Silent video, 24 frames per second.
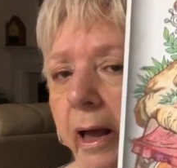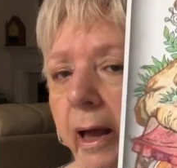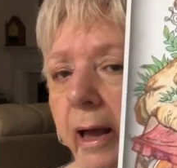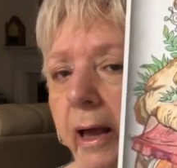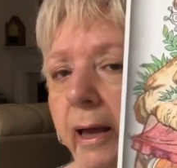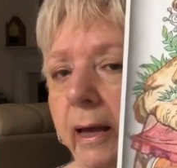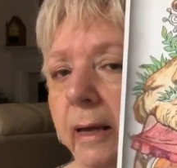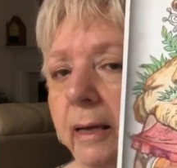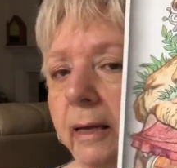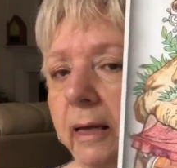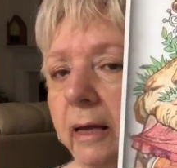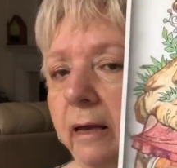
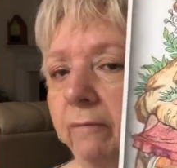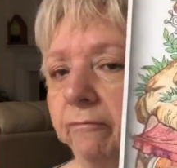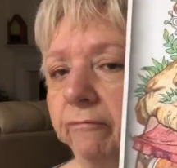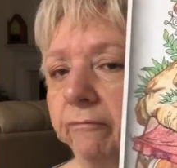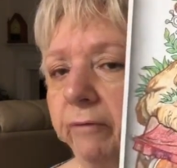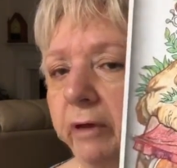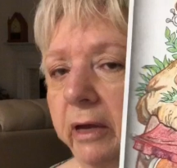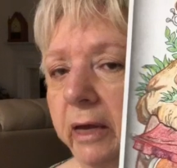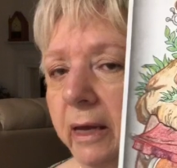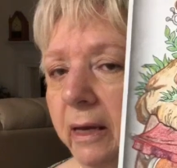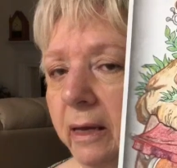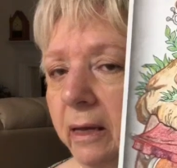And if
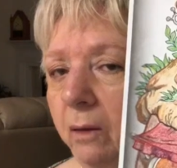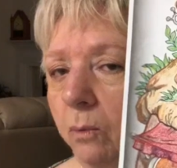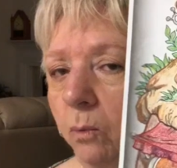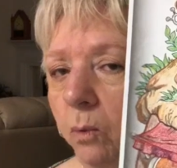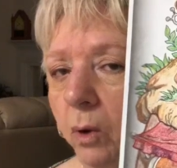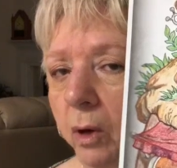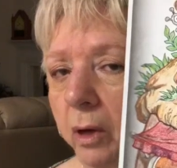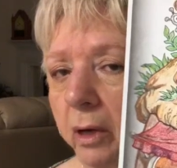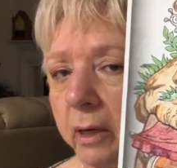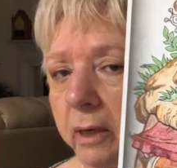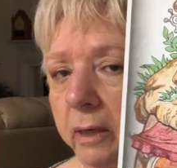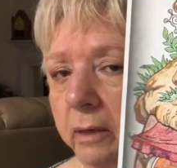
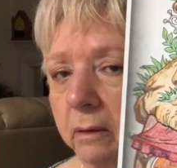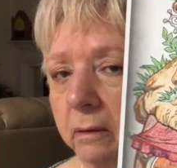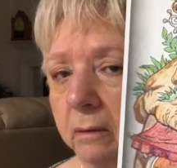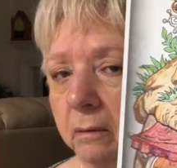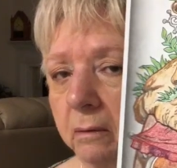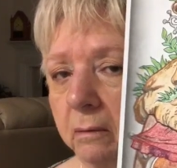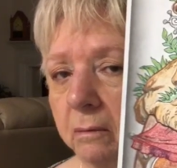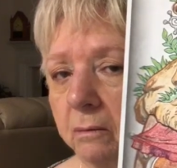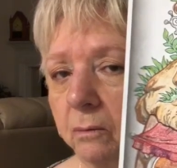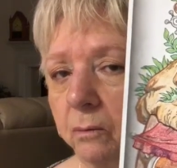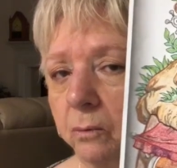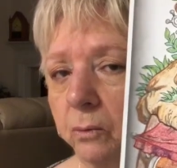anyone
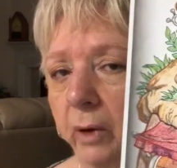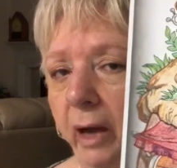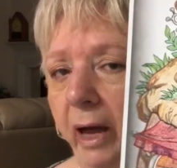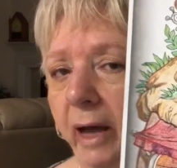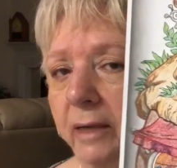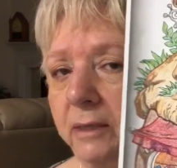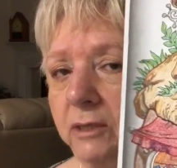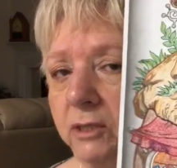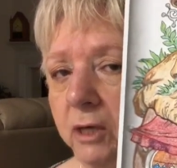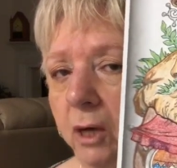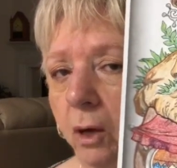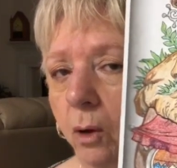
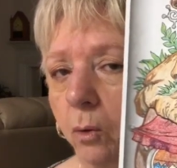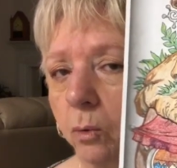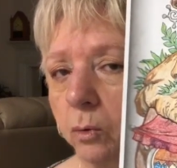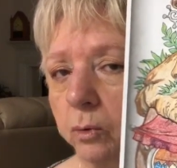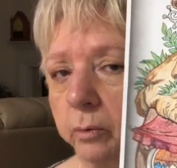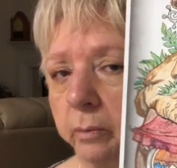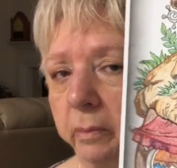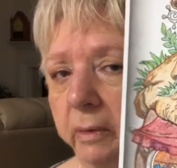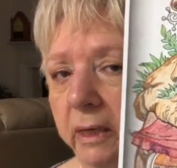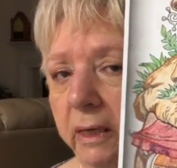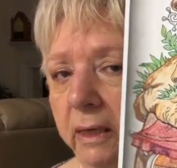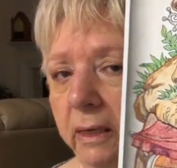had
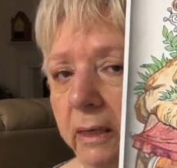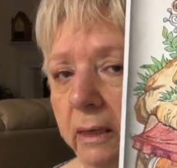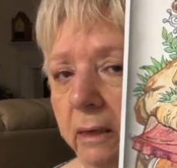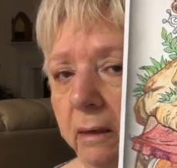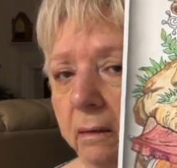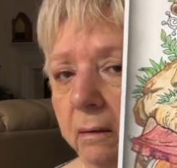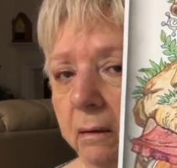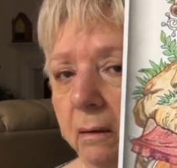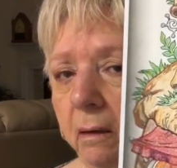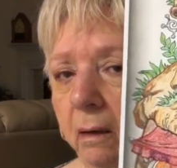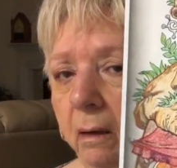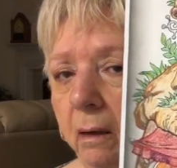told me
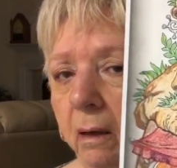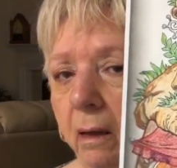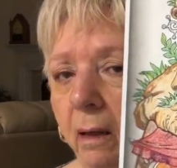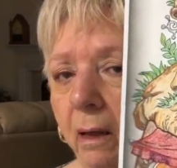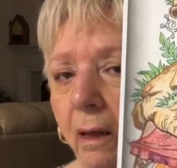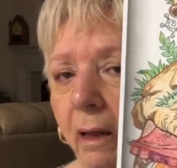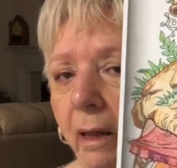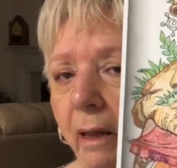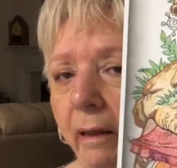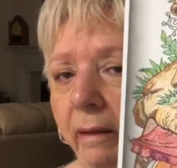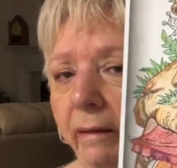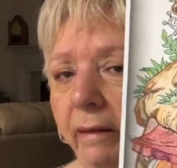
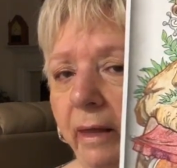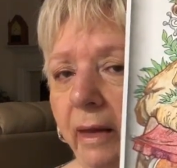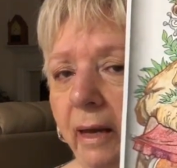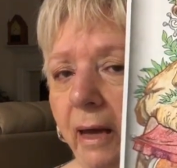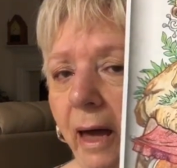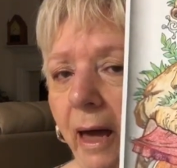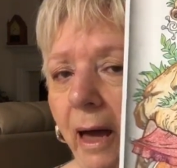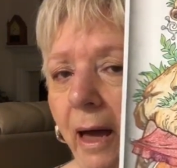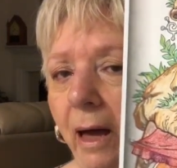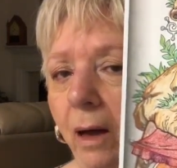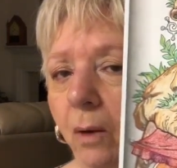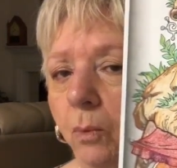that
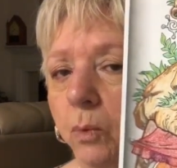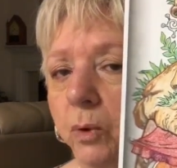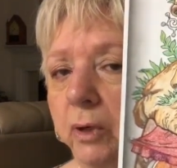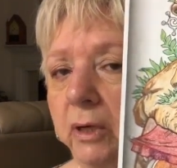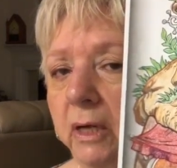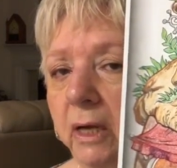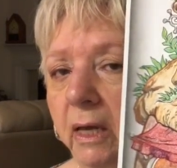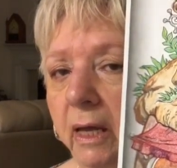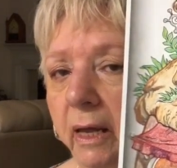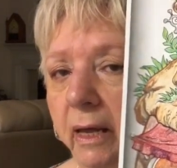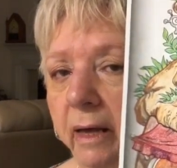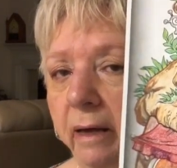I
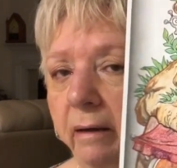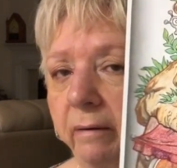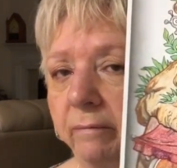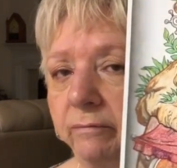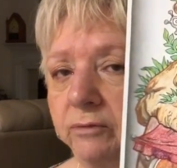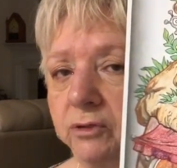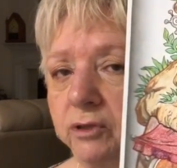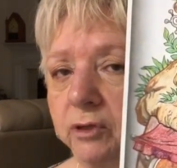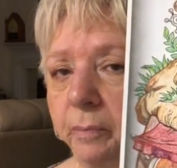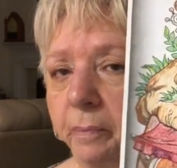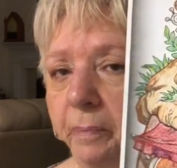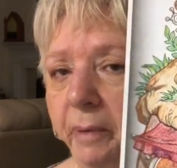would
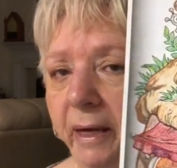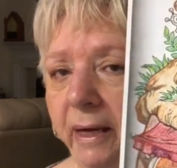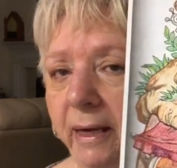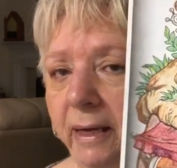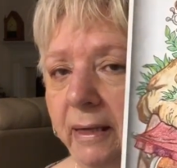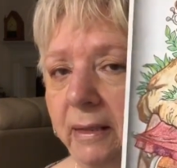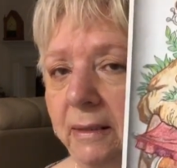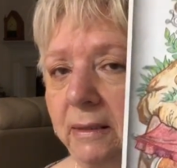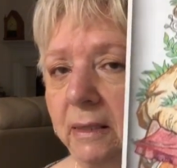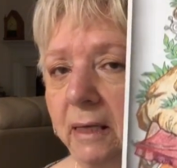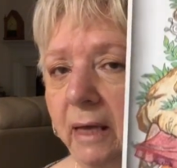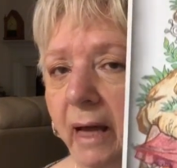love to
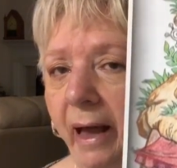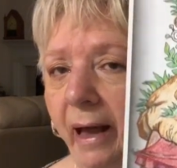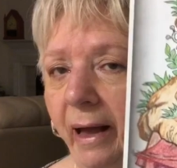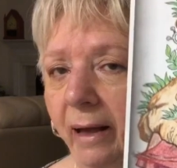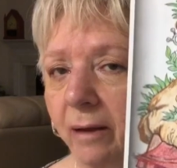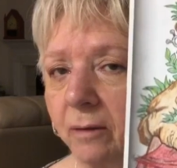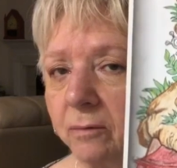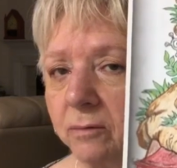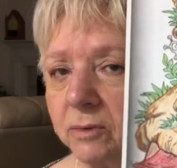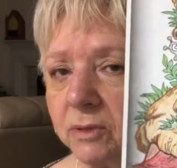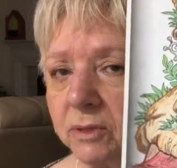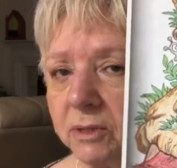paint
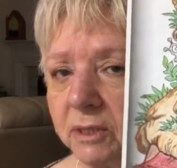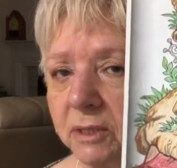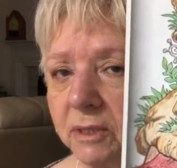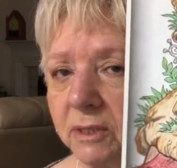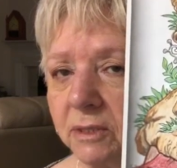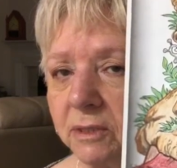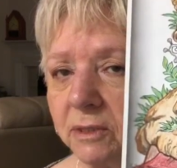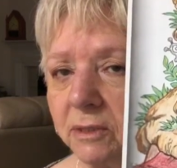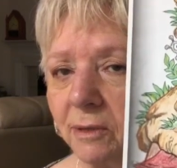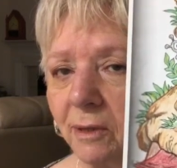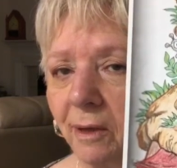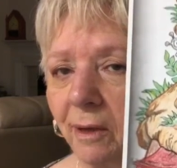
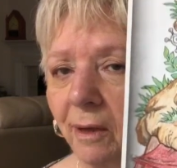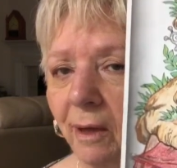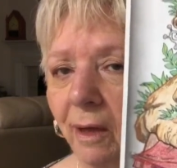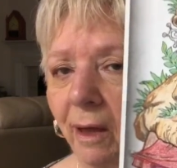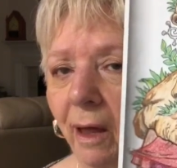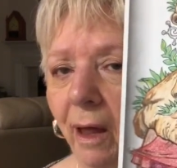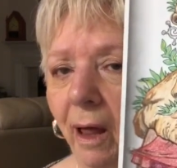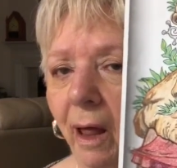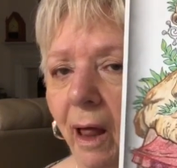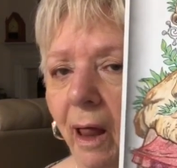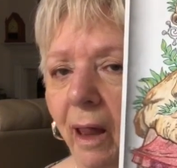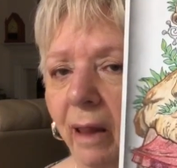houses
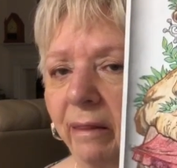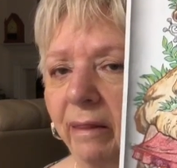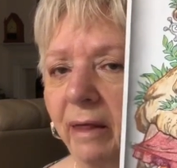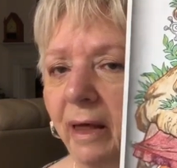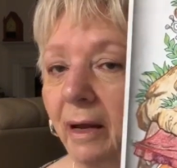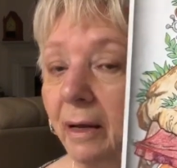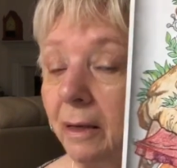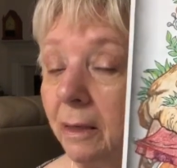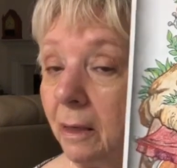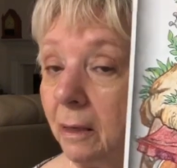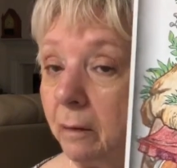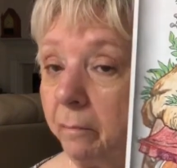
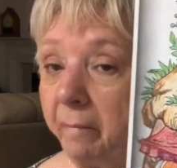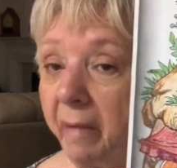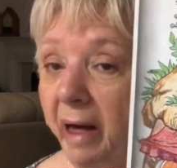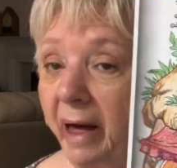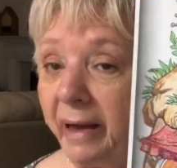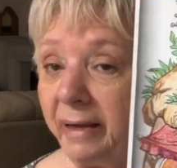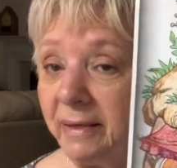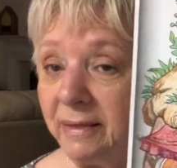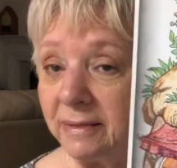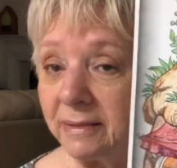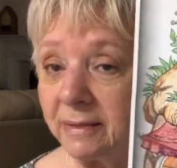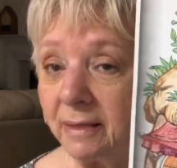that little
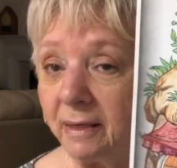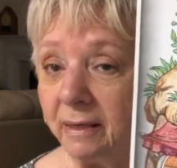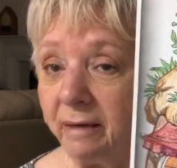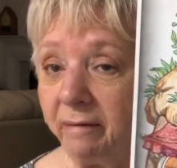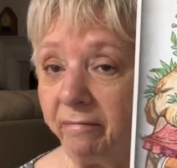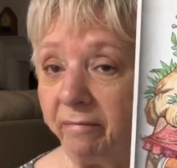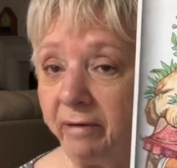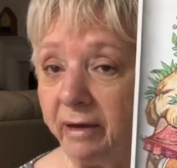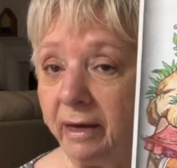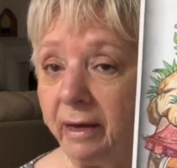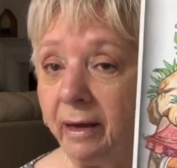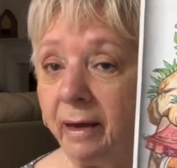mice
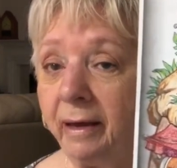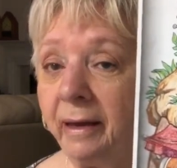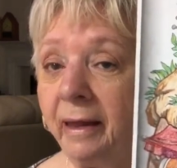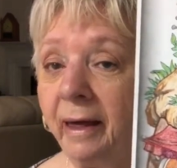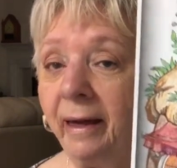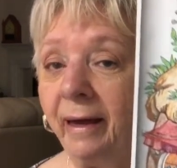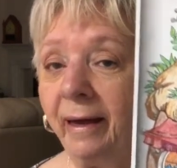live in,